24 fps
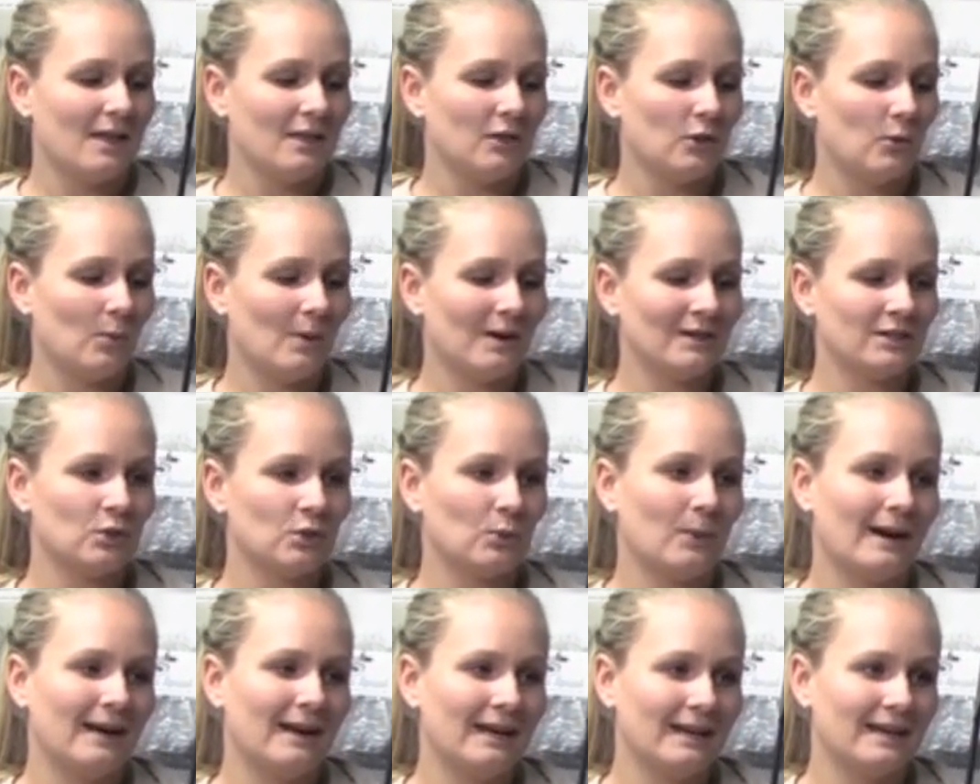The
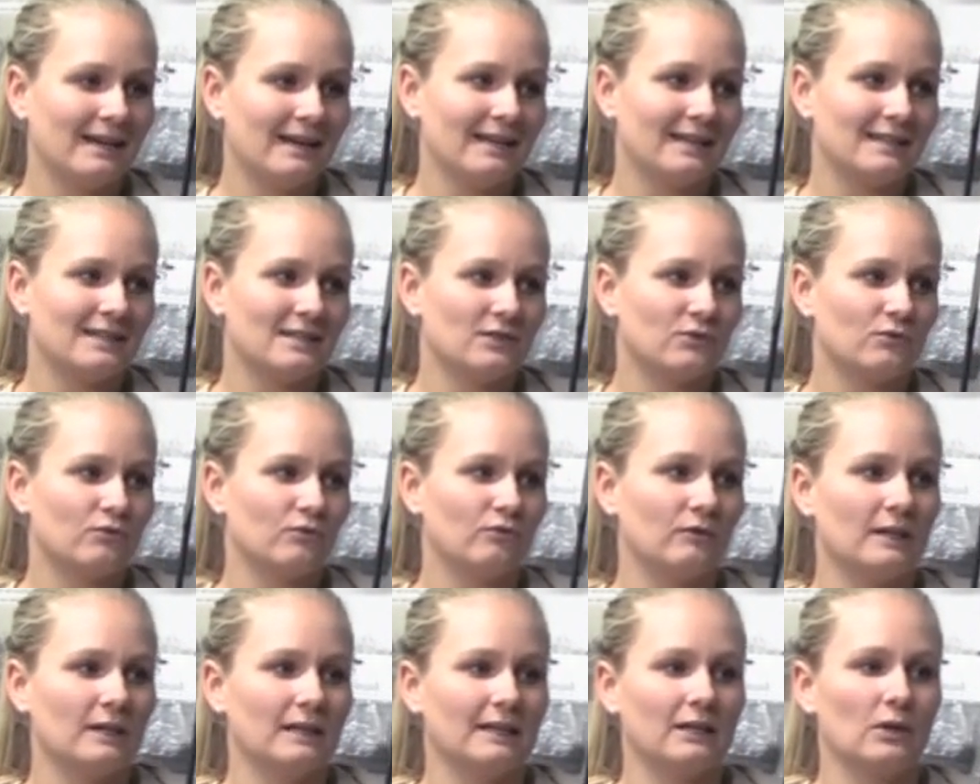120 is
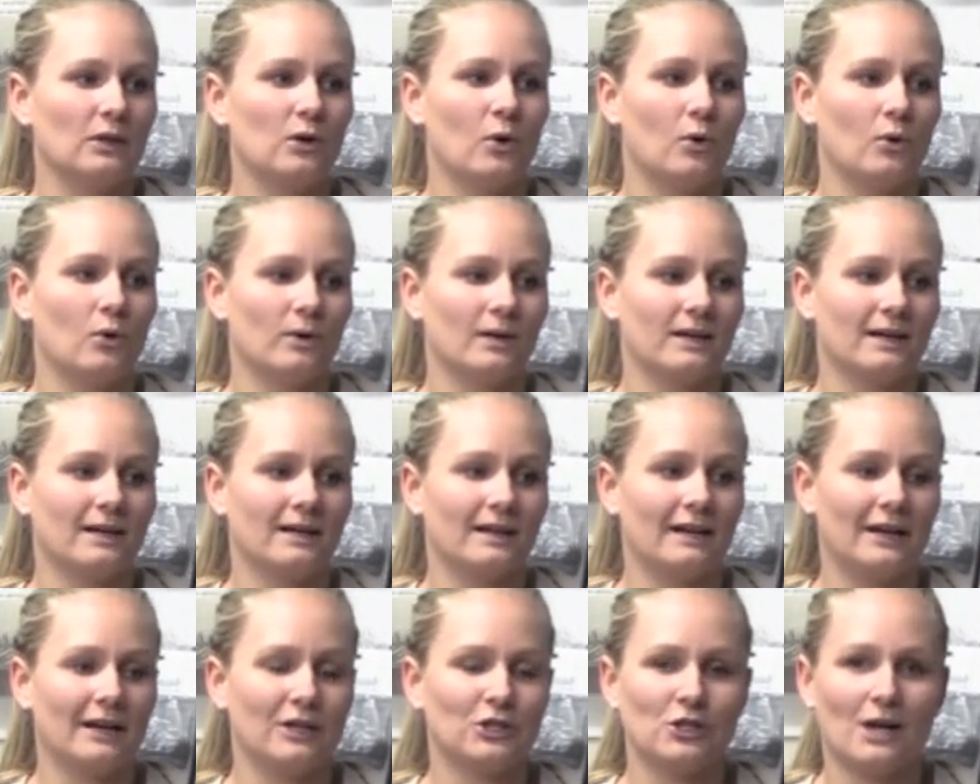really called
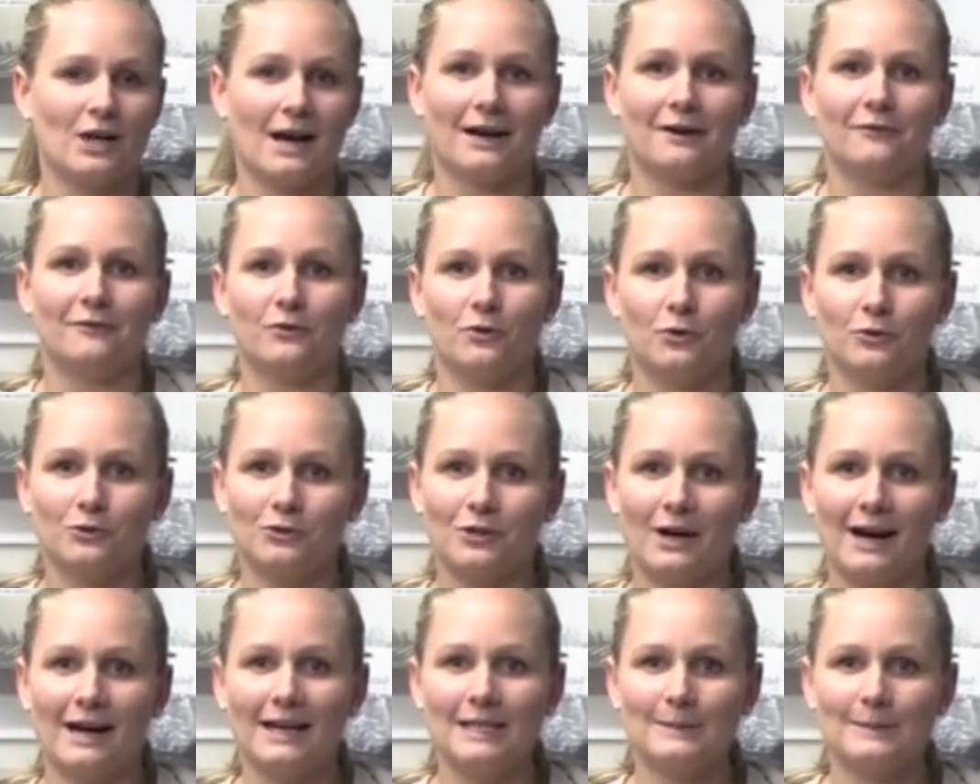a jack of all
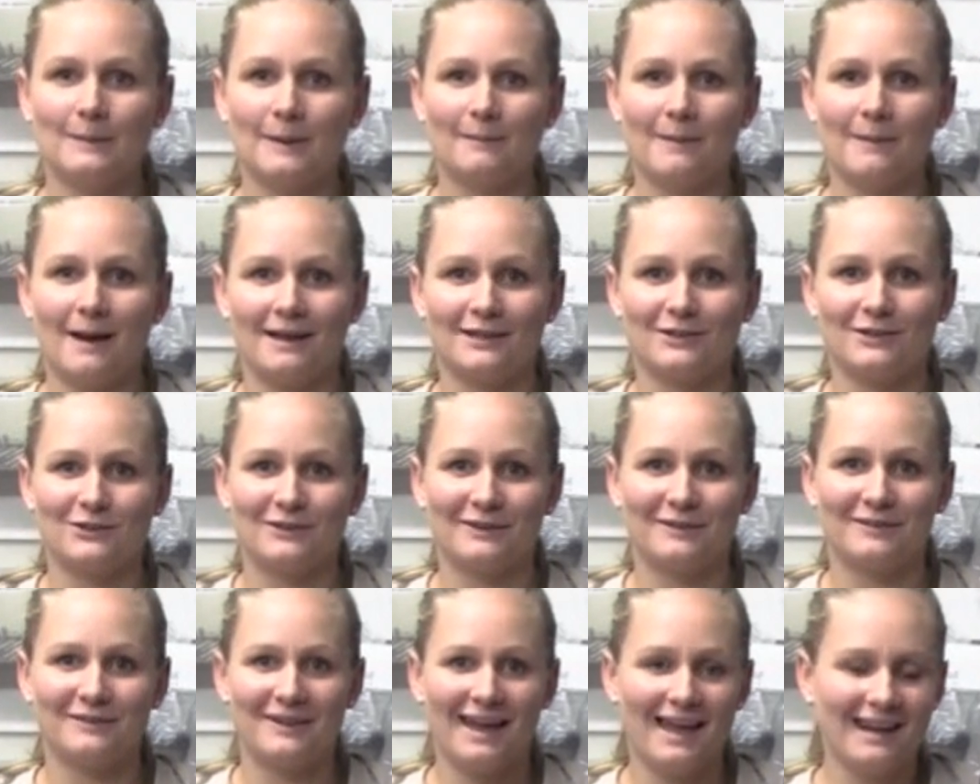trades, but master
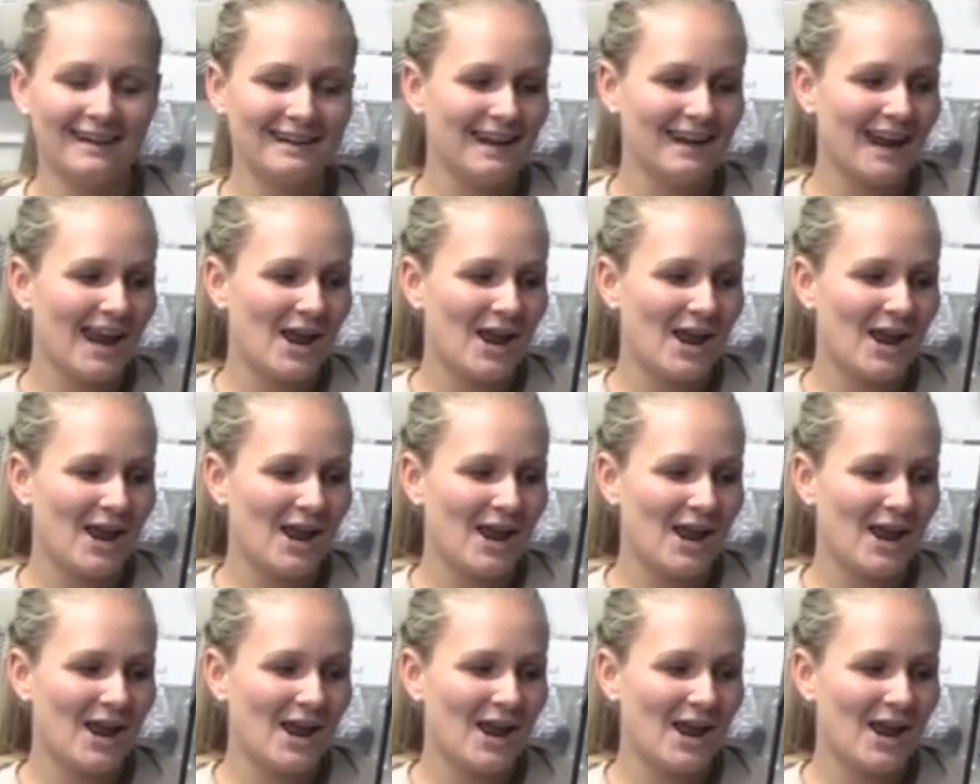of none.